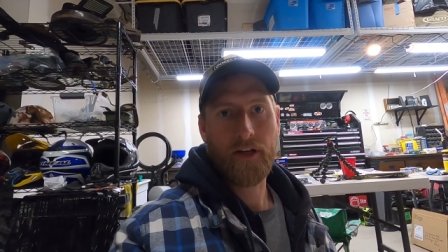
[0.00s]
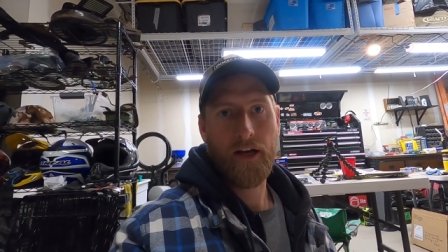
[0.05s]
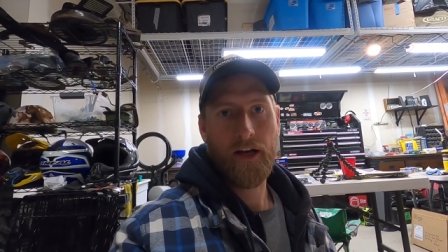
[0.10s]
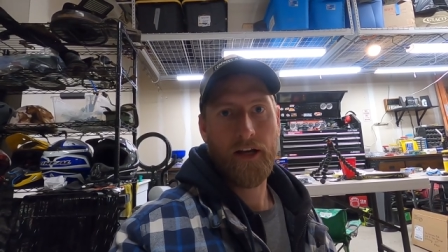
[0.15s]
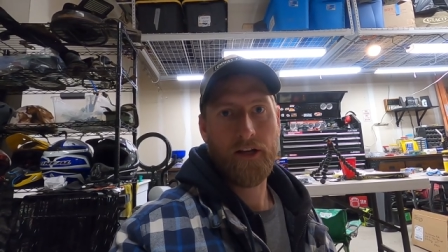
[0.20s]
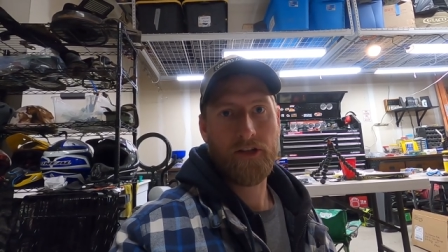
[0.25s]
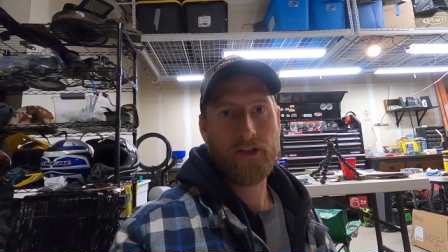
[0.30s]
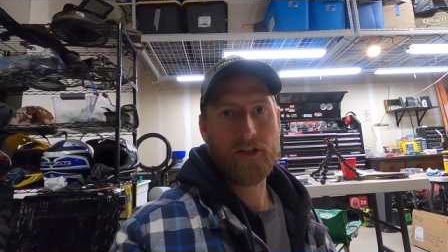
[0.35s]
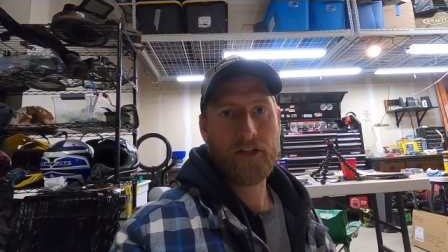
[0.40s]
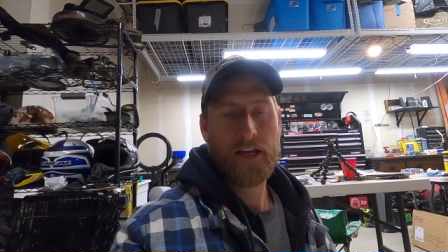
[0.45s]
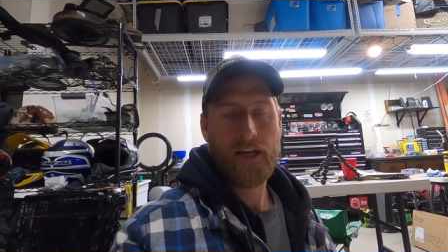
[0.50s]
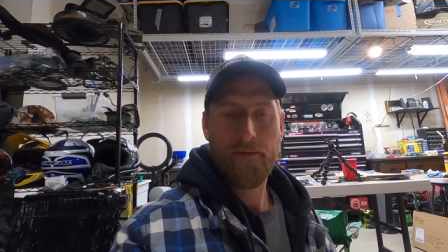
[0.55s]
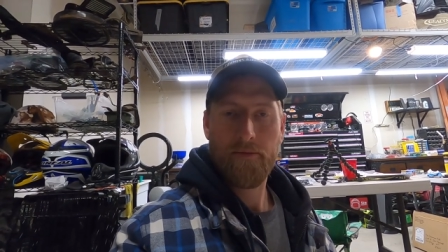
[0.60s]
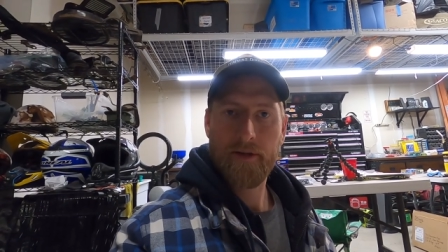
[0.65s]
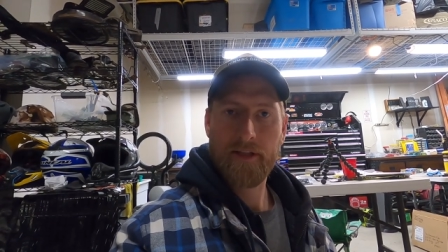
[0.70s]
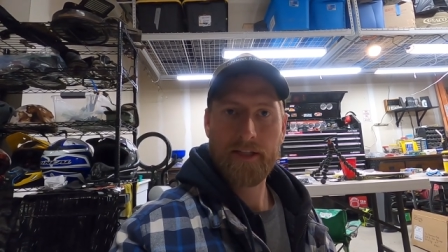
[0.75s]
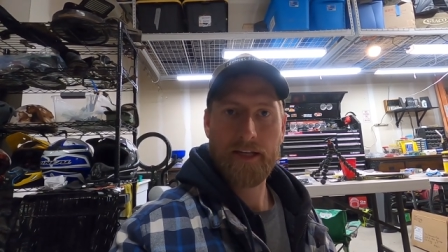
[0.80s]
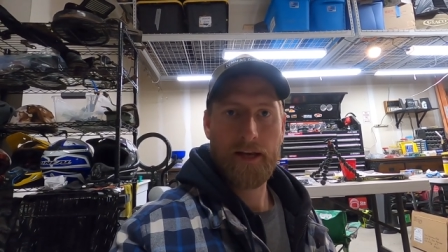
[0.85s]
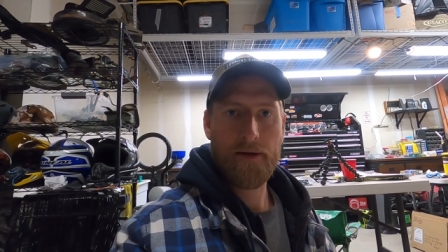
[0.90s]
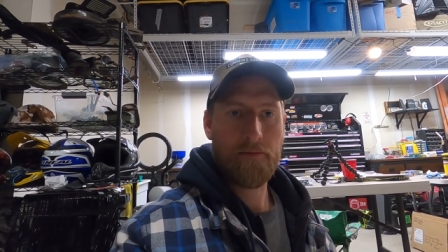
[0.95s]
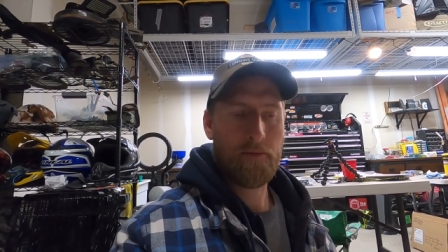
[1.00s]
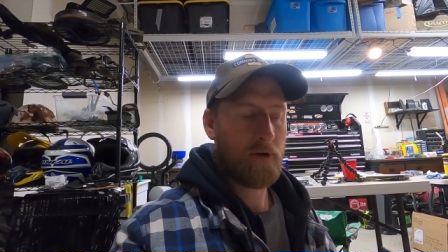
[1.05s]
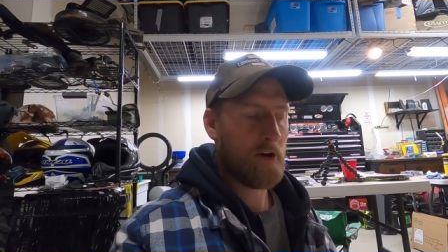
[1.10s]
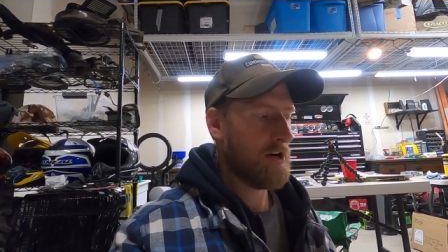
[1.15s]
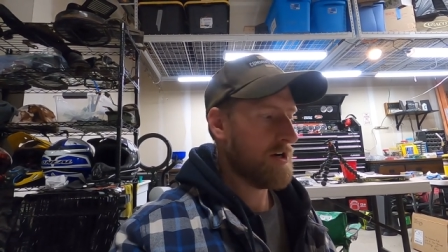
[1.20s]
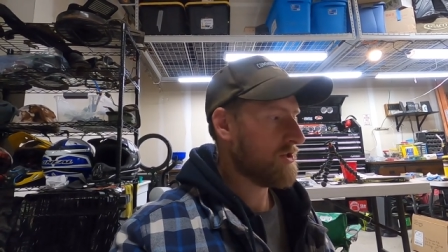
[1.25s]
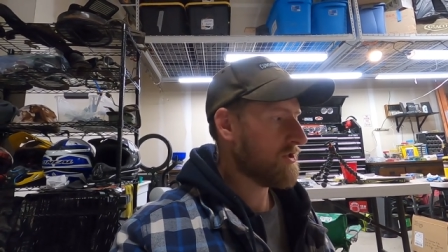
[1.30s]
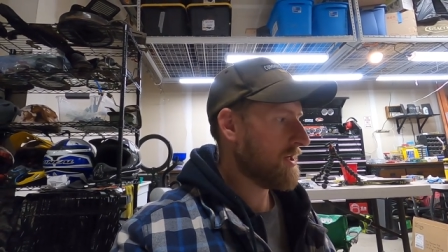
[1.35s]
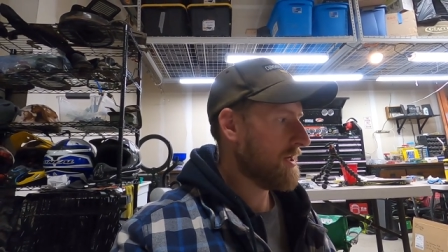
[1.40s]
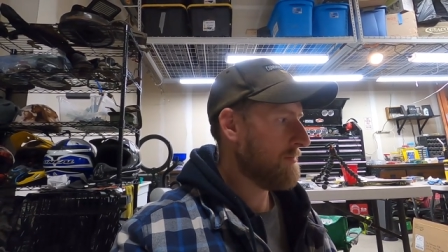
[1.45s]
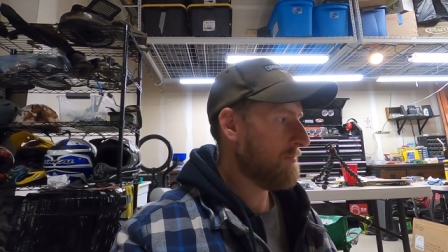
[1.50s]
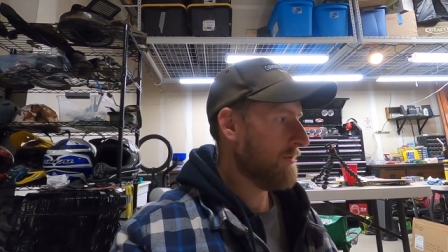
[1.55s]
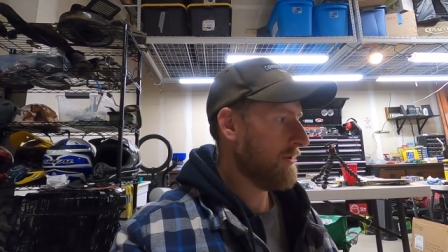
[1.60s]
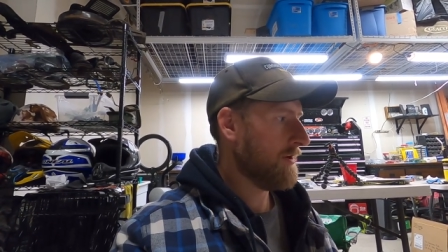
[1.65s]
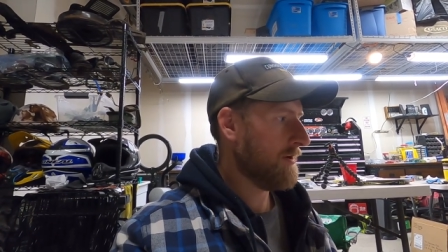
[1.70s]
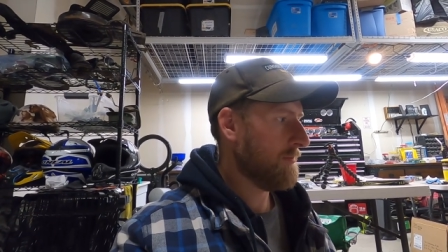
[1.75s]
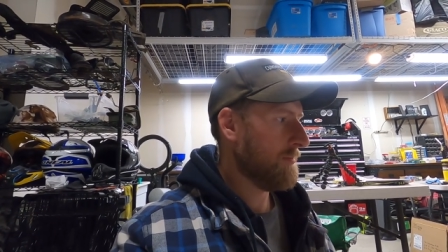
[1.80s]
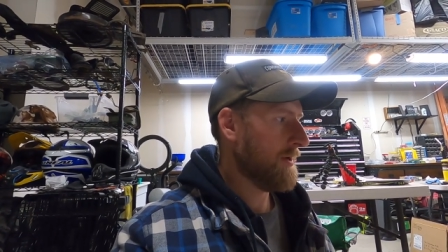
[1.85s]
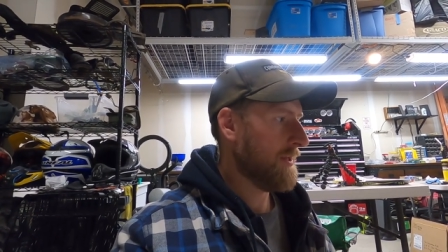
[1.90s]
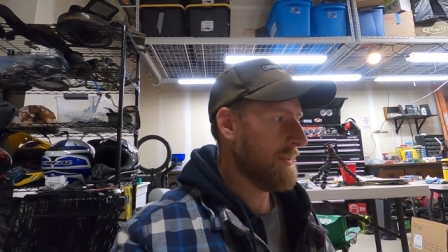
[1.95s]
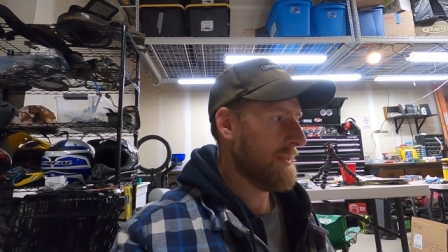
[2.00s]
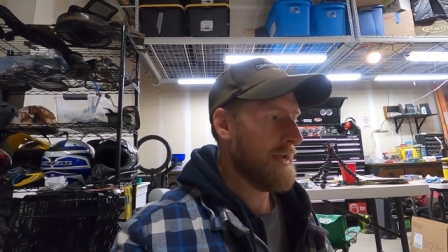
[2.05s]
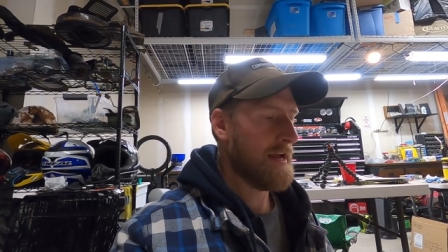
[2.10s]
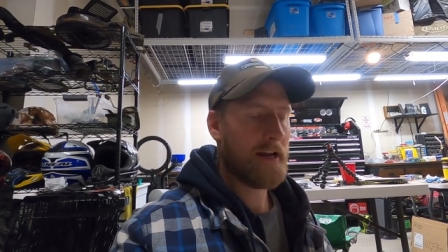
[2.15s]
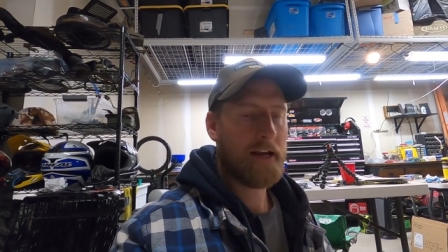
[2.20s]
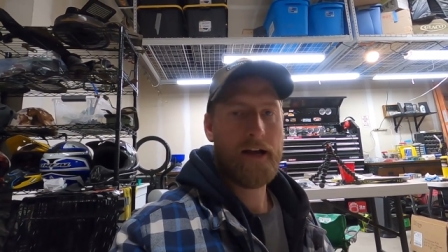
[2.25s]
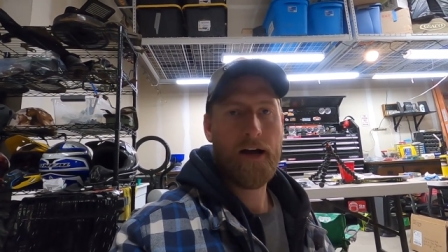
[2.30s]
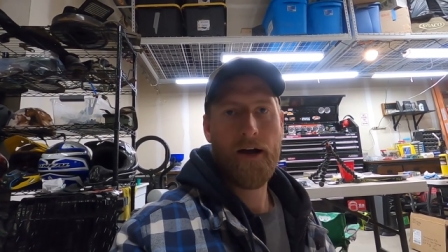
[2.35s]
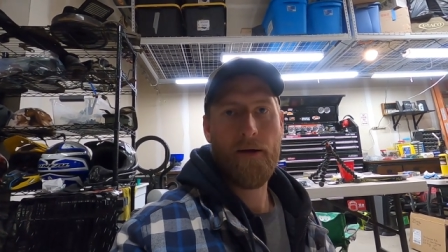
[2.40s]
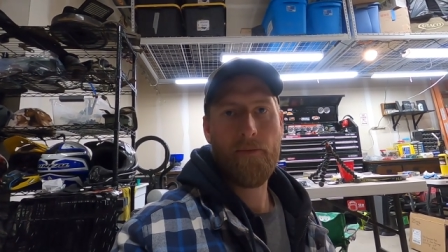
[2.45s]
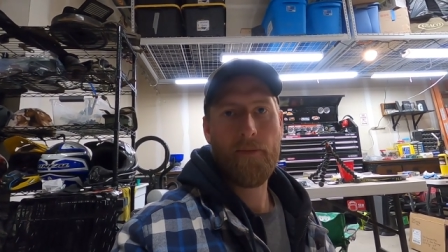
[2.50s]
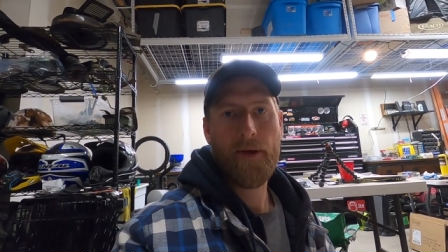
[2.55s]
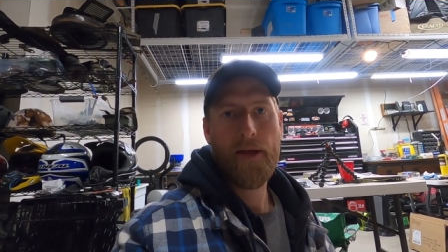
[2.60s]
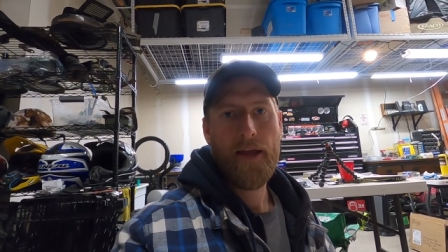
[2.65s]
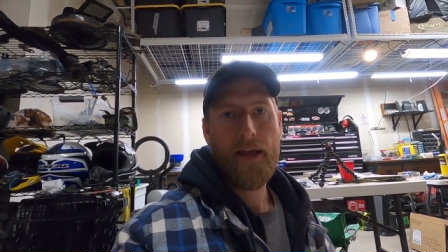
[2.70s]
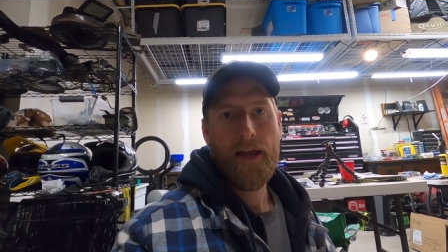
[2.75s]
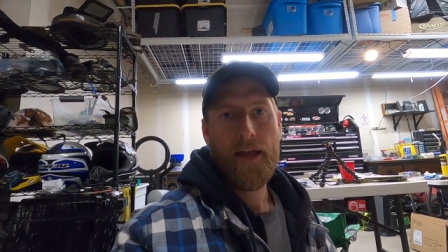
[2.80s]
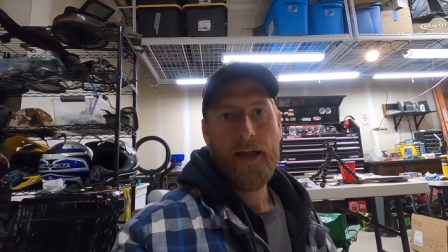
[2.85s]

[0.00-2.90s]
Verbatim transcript: Uh, just keep the same brush, keep a little bit in that cup